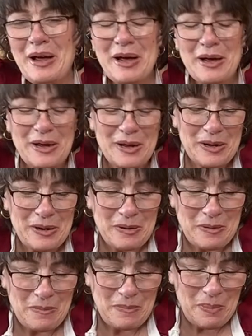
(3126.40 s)

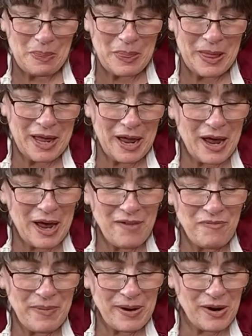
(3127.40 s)
Yeah,
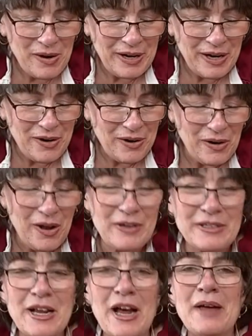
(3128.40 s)
I've been on here a
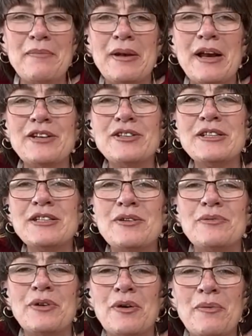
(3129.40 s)
long time, and I just
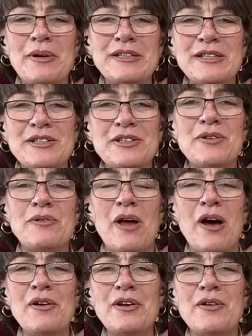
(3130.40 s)
don't know what is too
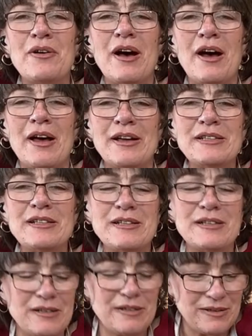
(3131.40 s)
long, you guys.